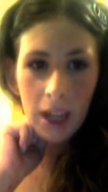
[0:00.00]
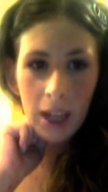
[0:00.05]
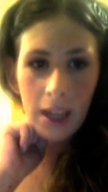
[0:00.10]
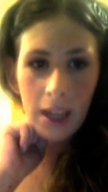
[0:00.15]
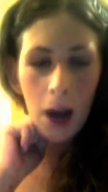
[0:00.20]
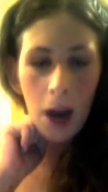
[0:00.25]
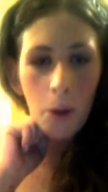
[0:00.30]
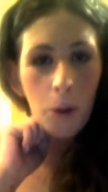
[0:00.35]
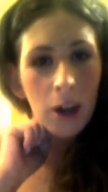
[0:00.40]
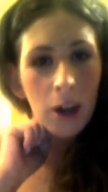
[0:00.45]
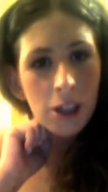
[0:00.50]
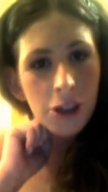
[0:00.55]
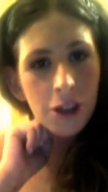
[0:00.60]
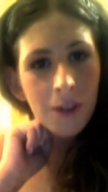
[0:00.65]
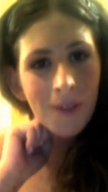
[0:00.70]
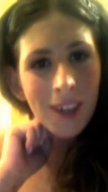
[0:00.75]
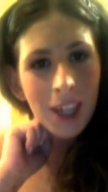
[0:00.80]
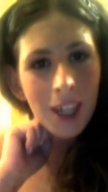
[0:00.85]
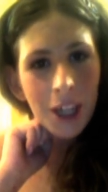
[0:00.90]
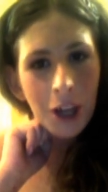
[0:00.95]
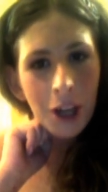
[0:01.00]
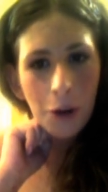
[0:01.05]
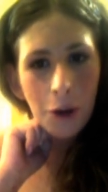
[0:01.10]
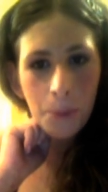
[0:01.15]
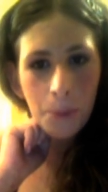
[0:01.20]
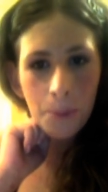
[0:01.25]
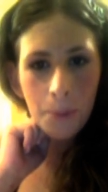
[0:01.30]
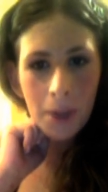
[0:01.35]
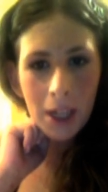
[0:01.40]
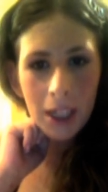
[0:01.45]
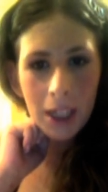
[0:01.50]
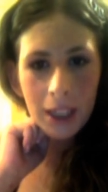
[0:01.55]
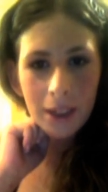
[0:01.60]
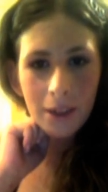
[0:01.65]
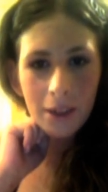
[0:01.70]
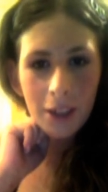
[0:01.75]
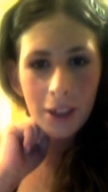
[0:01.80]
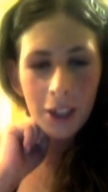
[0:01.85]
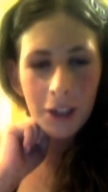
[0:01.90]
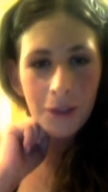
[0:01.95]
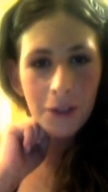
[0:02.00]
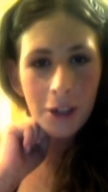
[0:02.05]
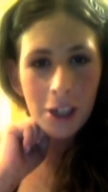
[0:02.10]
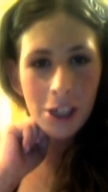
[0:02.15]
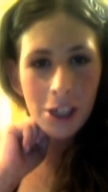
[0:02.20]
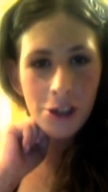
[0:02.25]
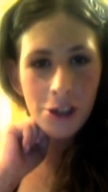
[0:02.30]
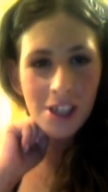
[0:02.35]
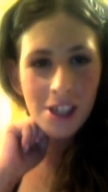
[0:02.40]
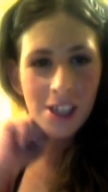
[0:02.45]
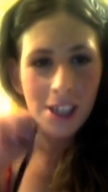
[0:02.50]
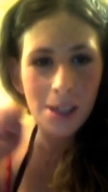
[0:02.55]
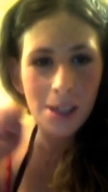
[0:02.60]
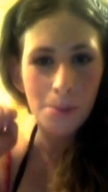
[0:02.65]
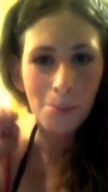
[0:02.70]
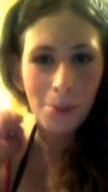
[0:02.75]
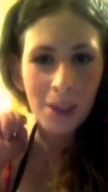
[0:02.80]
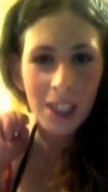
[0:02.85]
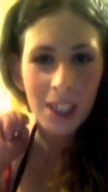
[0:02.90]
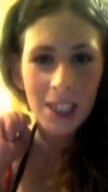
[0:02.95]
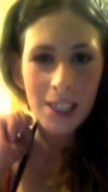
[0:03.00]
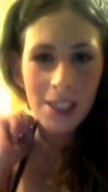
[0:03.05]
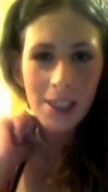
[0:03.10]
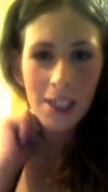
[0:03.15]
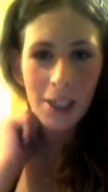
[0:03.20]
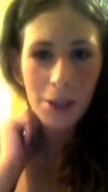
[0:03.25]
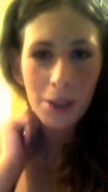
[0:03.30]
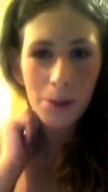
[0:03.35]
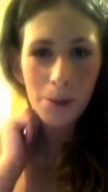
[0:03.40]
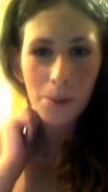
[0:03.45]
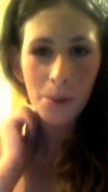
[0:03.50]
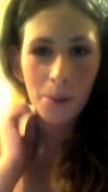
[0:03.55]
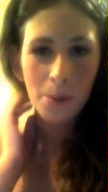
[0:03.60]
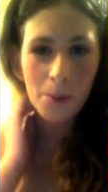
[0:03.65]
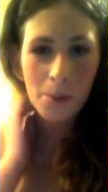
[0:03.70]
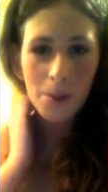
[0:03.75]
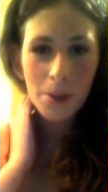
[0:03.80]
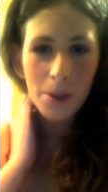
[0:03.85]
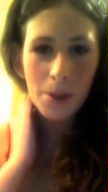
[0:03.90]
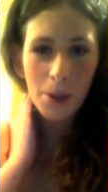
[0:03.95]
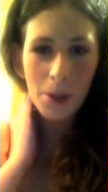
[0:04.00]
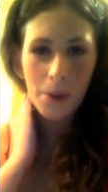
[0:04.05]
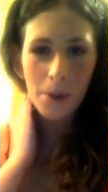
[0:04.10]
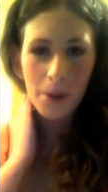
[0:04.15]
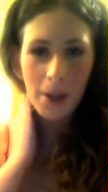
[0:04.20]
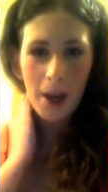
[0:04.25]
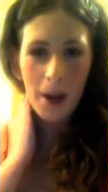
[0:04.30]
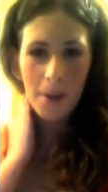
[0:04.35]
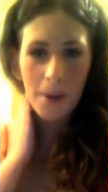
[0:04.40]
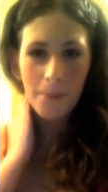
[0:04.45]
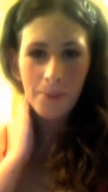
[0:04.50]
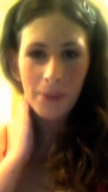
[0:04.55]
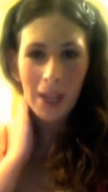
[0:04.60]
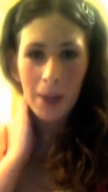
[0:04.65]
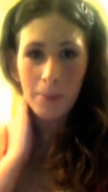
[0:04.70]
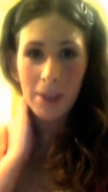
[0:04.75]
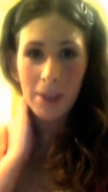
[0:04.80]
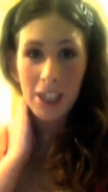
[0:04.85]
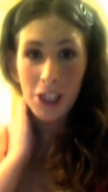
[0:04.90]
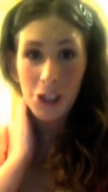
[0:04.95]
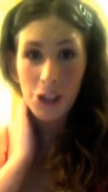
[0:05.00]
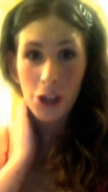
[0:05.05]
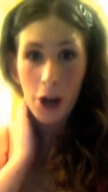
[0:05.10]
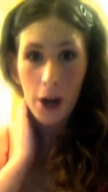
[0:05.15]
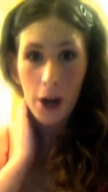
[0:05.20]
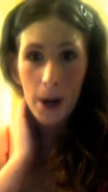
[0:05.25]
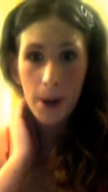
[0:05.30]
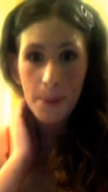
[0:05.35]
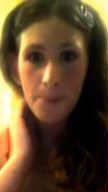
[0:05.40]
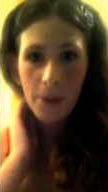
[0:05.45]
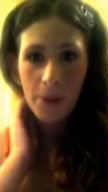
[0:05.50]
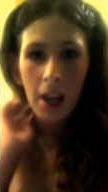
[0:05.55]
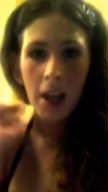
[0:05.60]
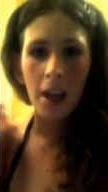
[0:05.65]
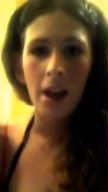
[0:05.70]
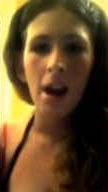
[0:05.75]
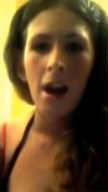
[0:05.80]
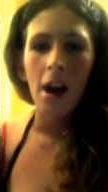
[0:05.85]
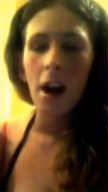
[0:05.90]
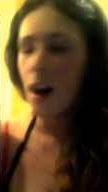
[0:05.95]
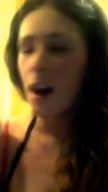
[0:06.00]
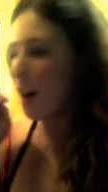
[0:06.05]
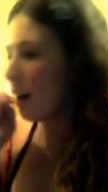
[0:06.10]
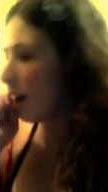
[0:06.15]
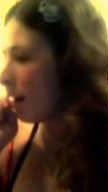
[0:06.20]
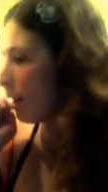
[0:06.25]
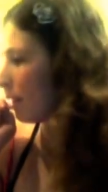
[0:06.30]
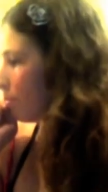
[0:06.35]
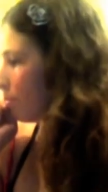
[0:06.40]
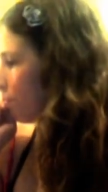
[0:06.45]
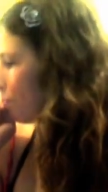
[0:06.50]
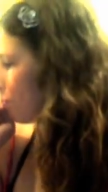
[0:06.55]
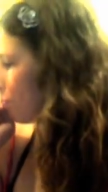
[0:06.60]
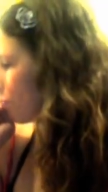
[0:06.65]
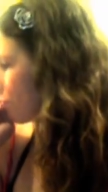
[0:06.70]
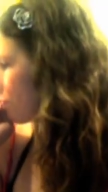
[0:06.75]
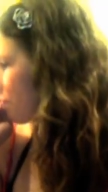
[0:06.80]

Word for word: and not watch the video, but if you're interested, please stay tuned. So, yeah, I'm gonna start. Um,